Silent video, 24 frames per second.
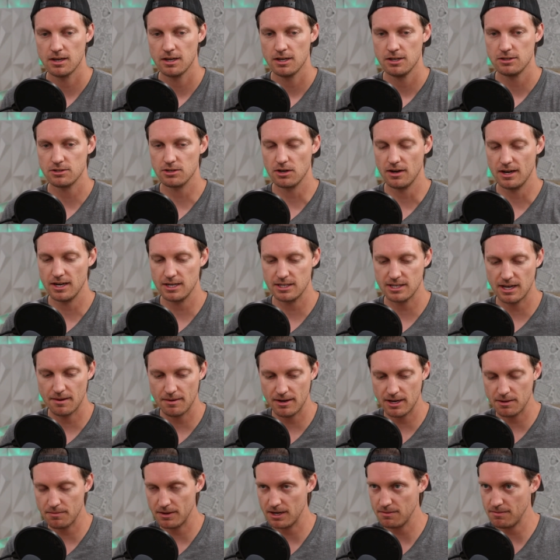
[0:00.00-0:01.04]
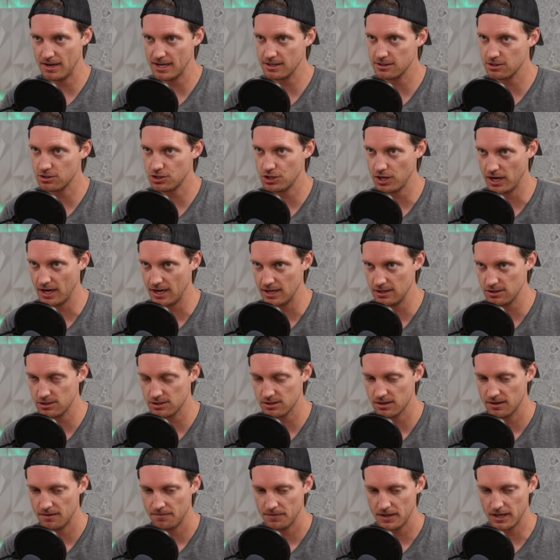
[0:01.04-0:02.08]
So anytime anybody makes a change,
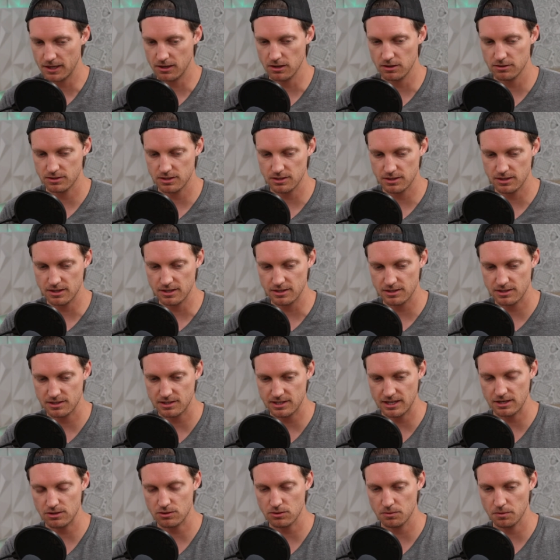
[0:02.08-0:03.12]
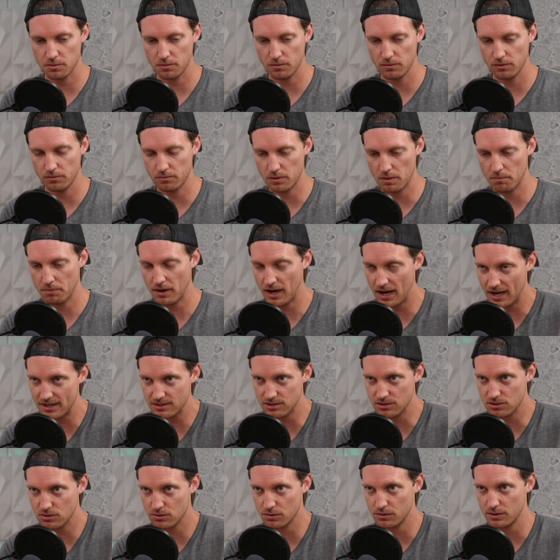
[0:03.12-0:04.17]
it goes into this central
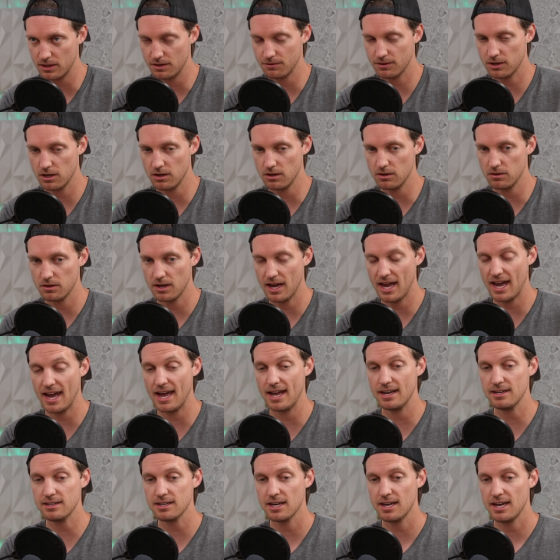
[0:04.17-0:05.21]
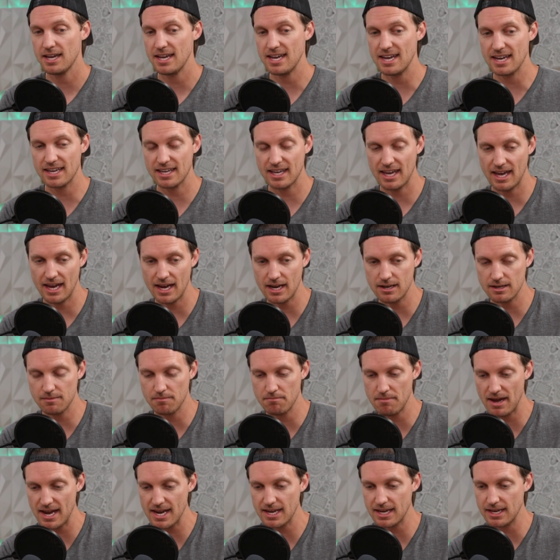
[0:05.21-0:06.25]
repository of code, and it can't
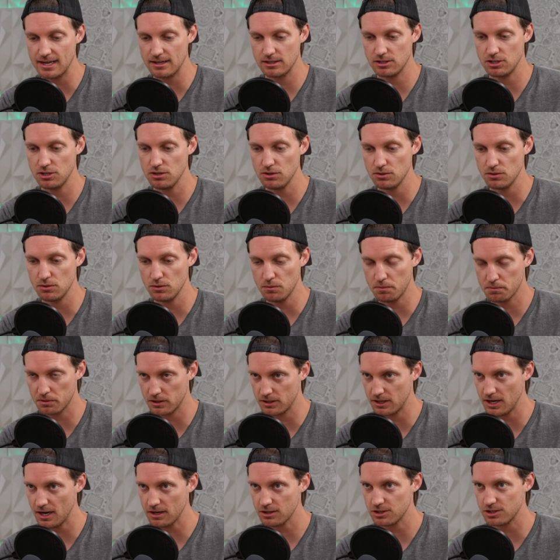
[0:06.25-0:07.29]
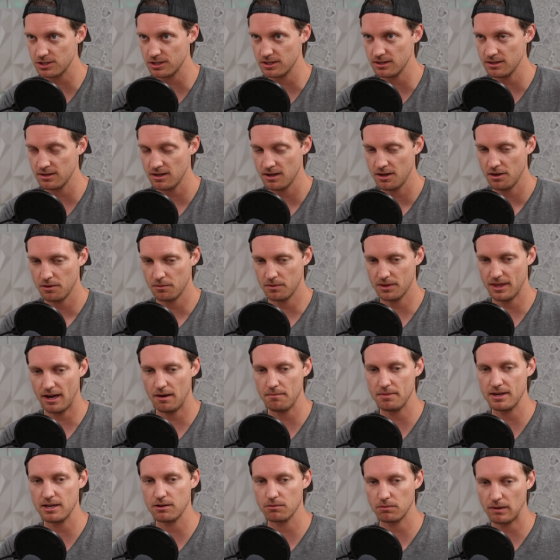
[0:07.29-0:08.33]
make it to production without
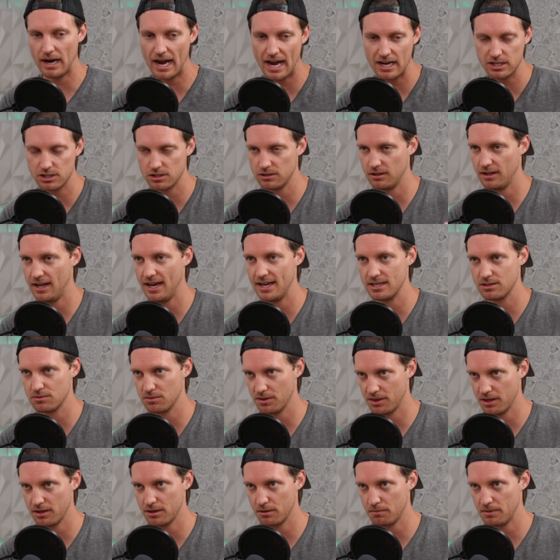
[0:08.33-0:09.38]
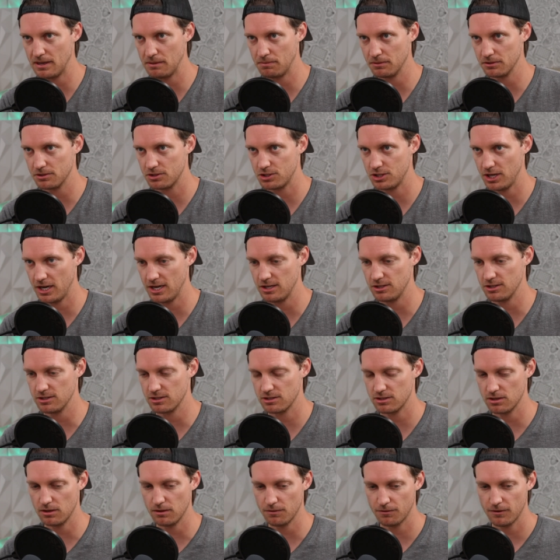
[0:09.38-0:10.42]
being rationalized with other people's changes.
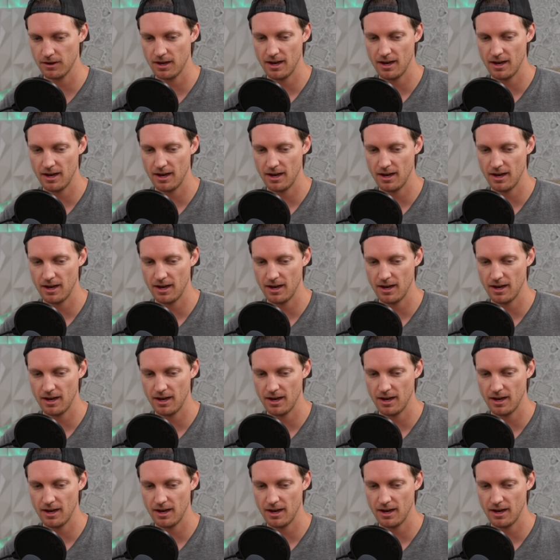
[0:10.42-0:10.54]
So if